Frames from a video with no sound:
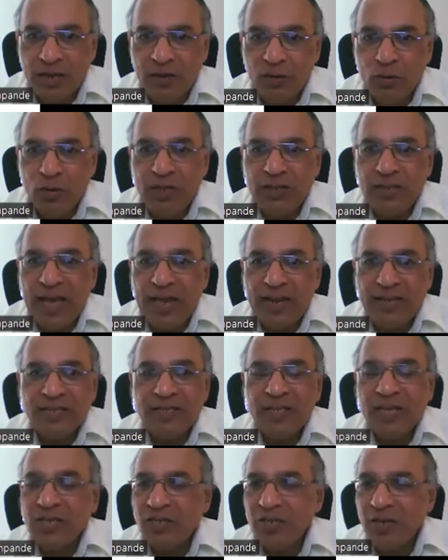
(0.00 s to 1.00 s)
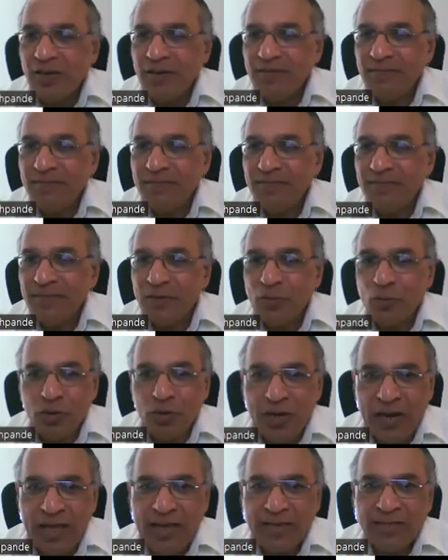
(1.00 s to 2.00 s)
during the anesthesia to
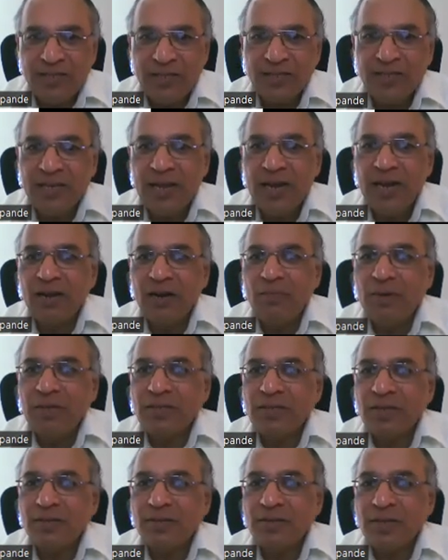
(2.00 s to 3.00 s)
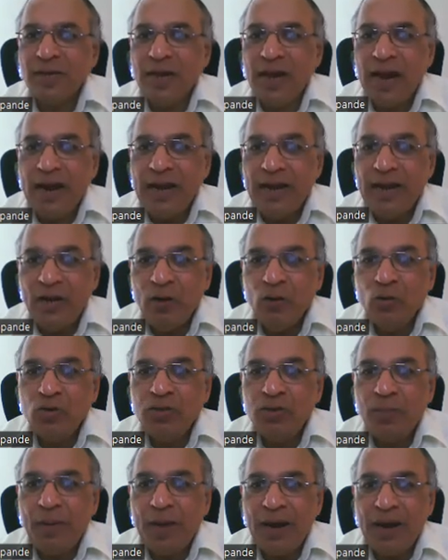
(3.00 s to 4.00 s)
relax the skeletal muscles and induce
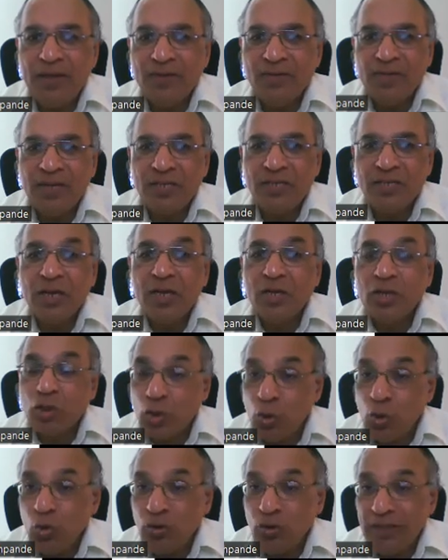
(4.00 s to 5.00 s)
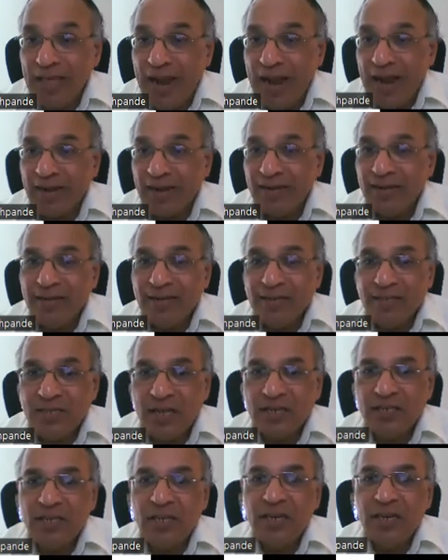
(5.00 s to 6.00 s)
the paralysis, so that
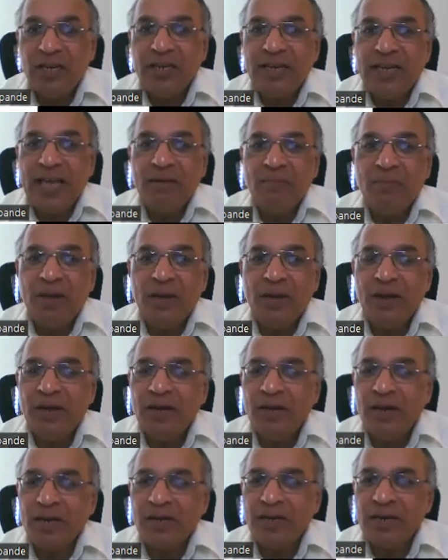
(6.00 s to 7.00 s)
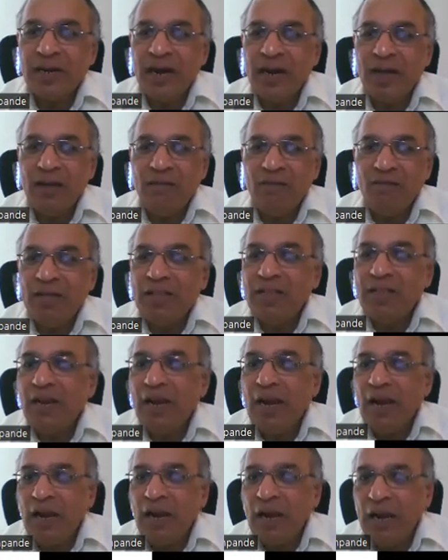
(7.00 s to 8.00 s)
surgery can be conducted with
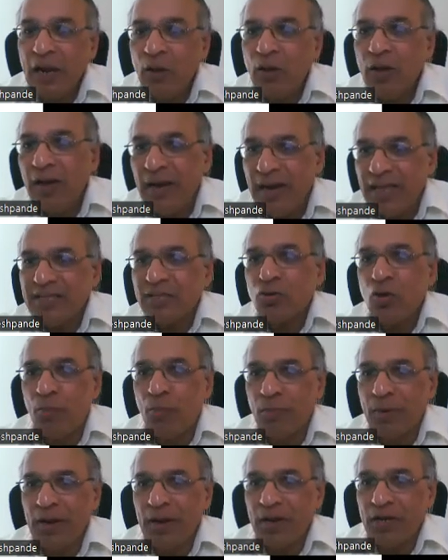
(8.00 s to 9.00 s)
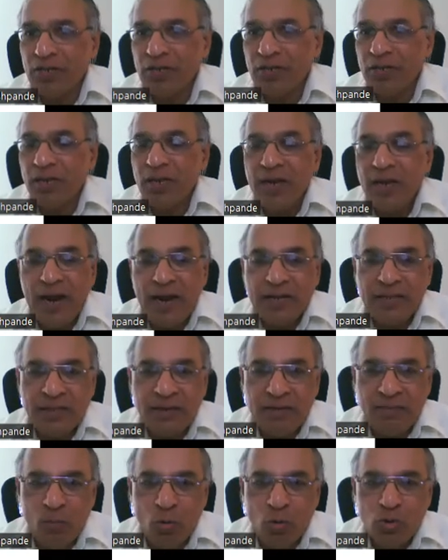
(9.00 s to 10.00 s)
less complications. And
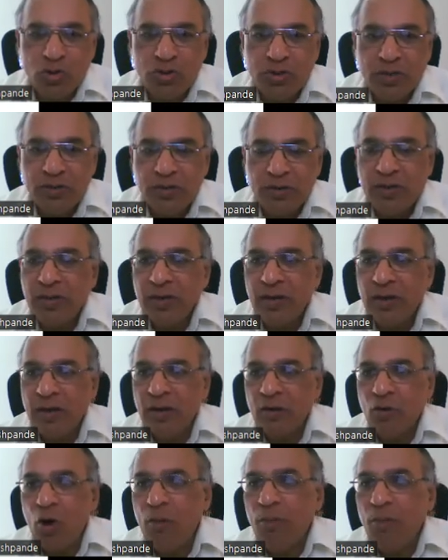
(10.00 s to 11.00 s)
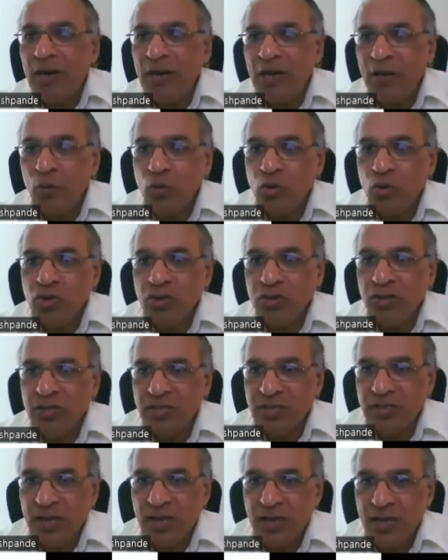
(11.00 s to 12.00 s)
the most commonly used
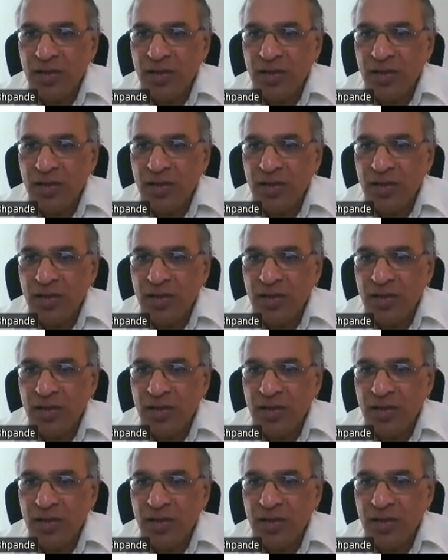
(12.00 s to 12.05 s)
this